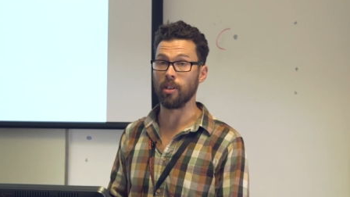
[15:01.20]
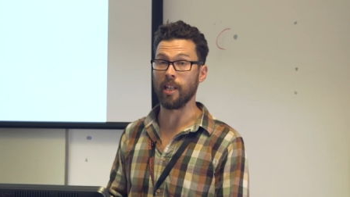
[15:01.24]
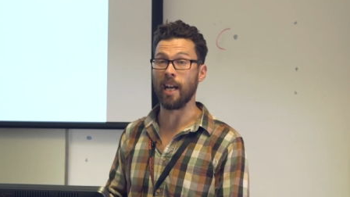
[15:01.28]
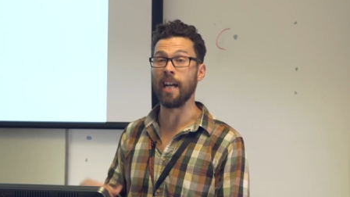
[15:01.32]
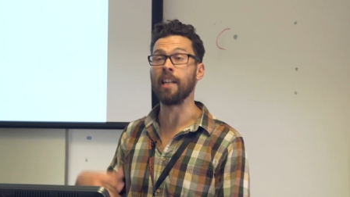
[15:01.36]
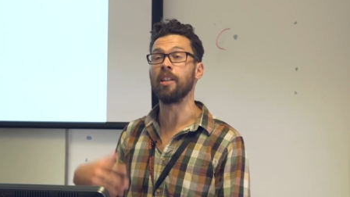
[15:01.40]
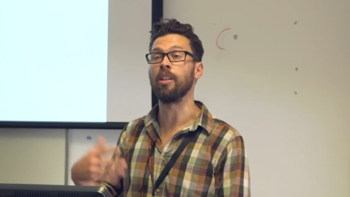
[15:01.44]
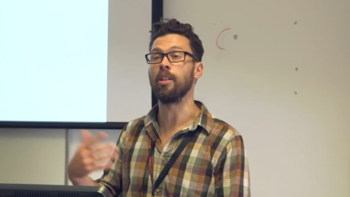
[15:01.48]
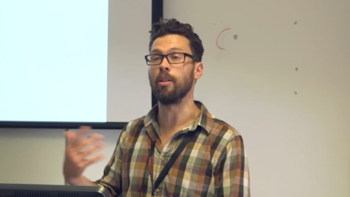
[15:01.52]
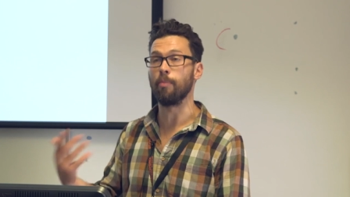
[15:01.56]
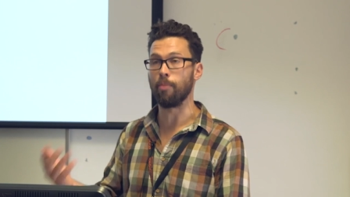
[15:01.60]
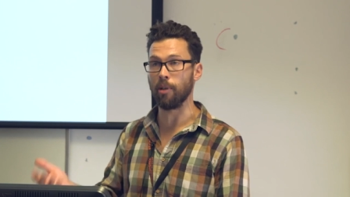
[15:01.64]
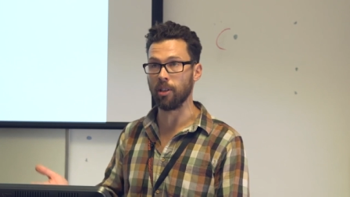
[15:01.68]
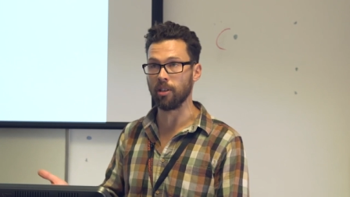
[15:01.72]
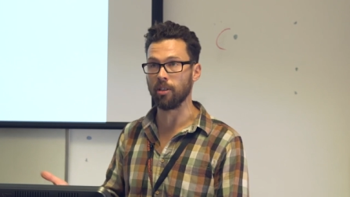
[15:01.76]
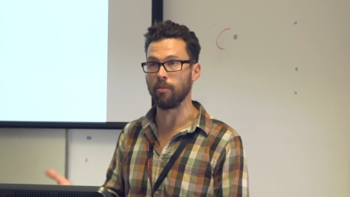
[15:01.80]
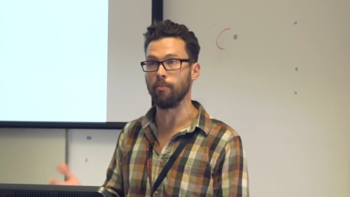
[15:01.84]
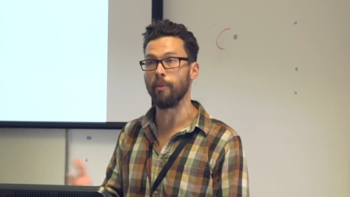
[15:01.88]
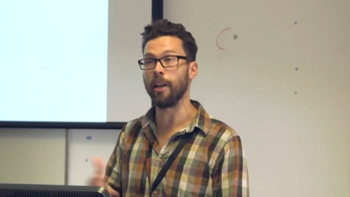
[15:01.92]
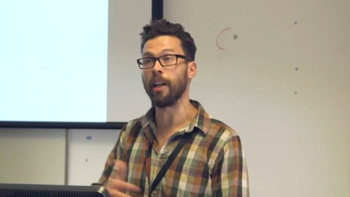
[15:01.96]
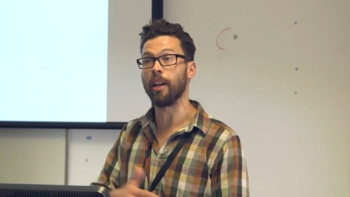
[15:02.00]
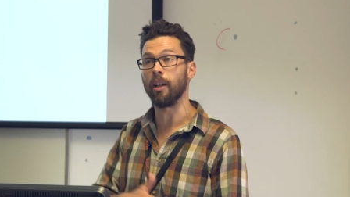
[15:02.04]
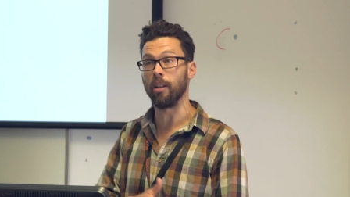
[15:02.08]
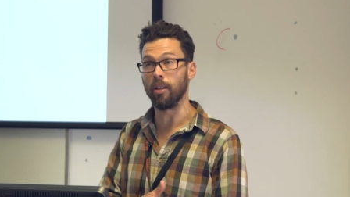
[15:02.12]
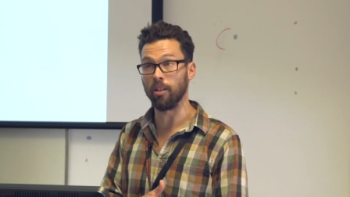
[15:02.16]
the antidepressant
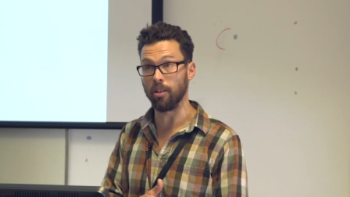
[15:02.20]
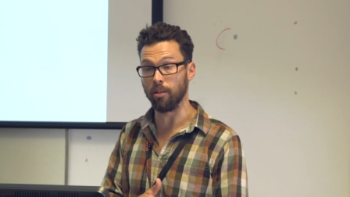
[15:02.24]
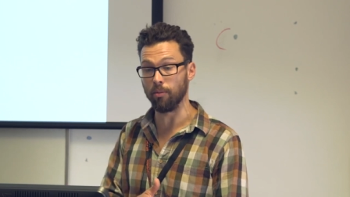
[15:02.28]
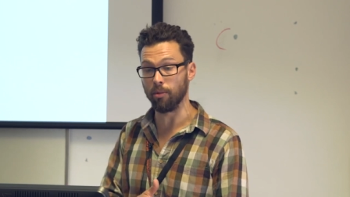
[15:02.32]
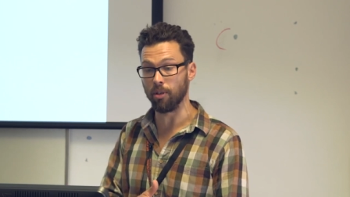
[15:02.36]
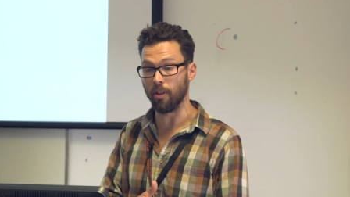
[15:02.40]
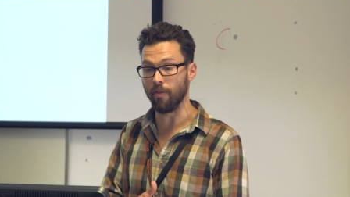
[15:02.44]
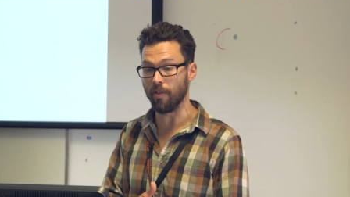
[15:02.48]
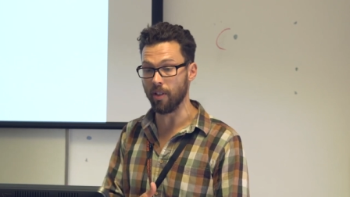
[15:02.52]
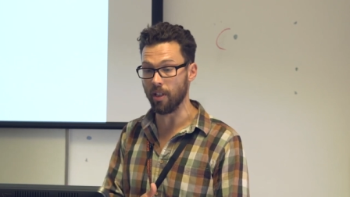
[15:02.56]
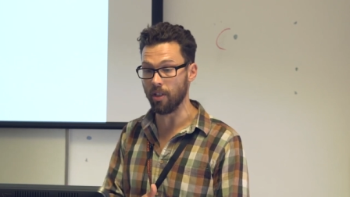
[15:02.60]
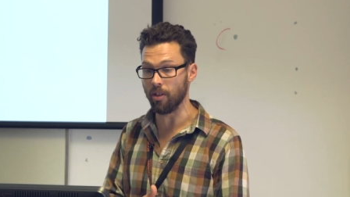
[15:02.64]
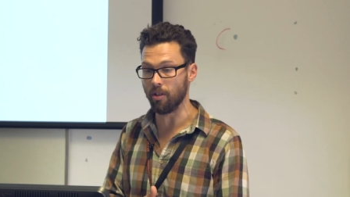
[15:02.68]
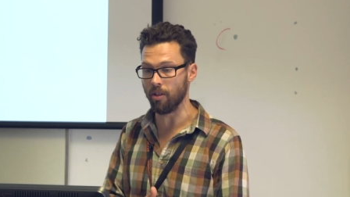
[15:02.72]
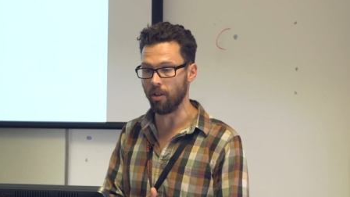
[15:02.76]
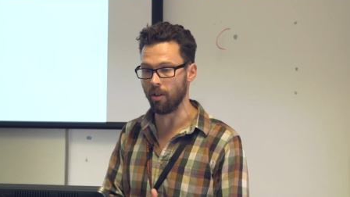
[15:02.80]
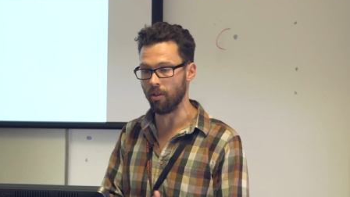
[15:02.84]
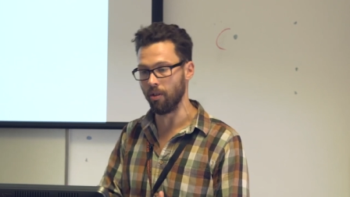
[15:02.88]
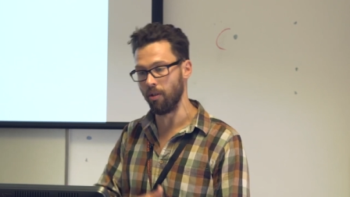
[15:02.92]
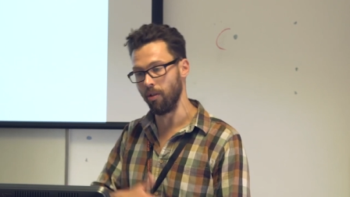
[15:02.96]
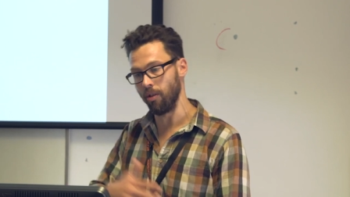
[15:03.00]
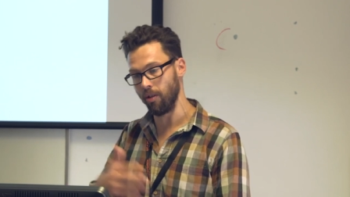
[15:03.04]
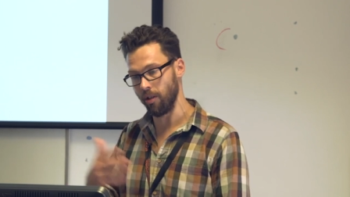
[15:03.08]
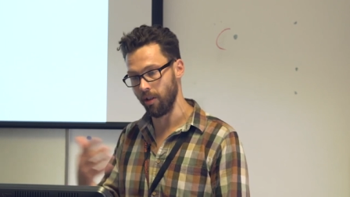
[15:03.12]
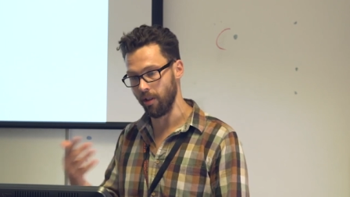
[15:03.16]
mechanisms of these
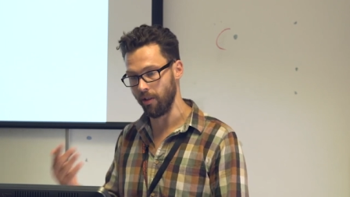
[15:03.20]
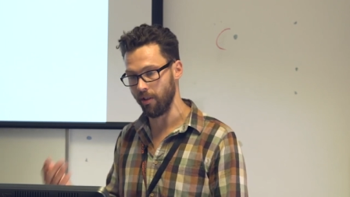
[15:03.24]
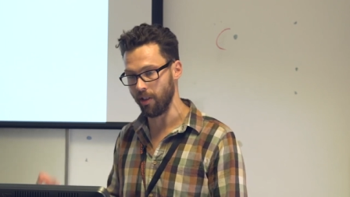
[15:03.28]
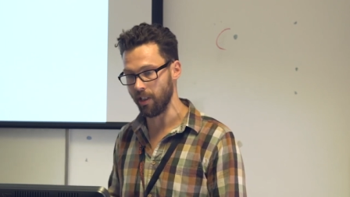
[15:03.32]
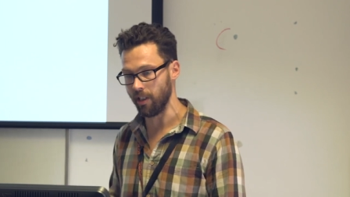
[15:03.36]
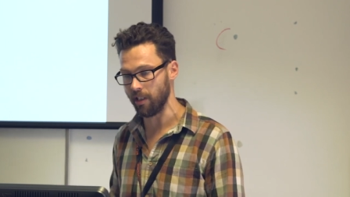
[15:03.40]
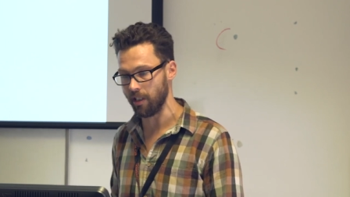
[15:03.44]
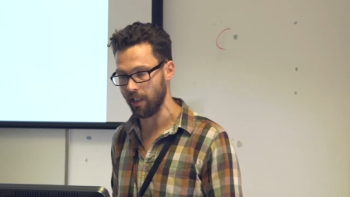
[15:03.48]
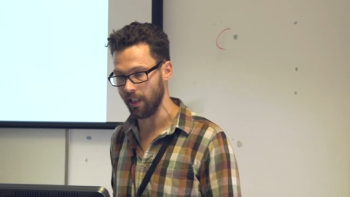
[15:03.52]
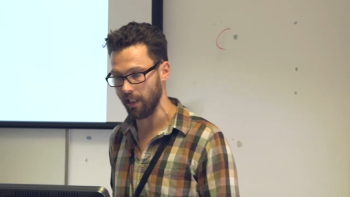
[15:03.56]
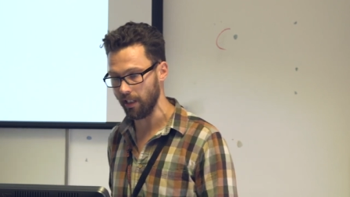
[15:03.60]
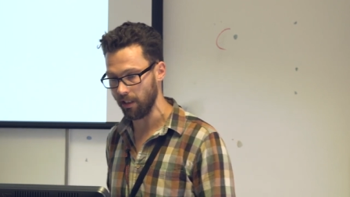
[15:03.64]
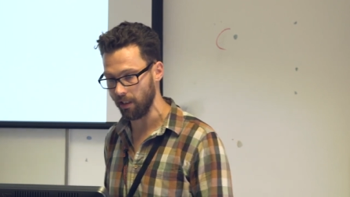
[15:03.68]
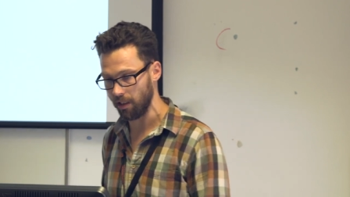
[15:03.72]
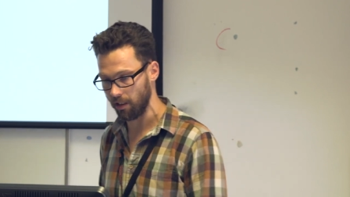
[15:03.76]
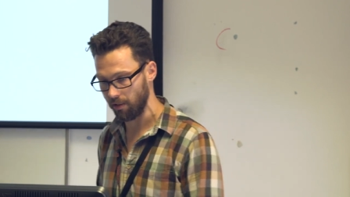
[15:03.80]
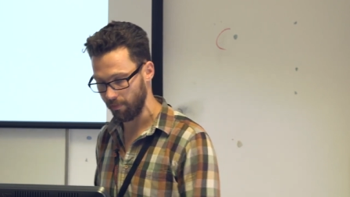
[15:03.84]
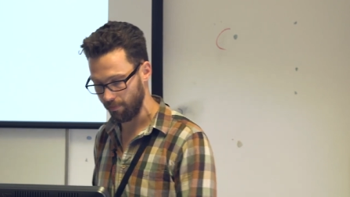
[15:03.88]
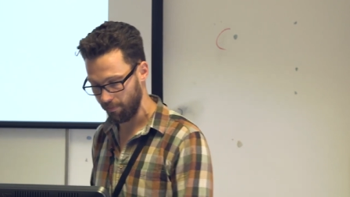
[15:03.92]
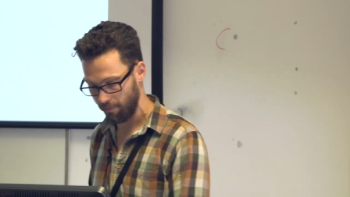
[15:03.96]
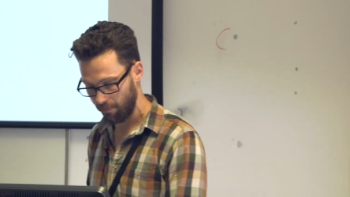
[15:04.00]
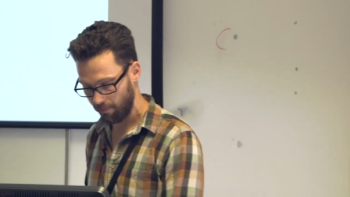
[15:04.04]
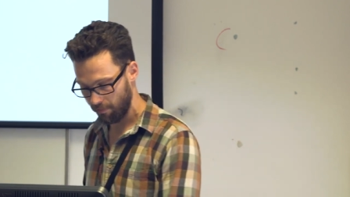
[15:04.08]
non-ordinary states.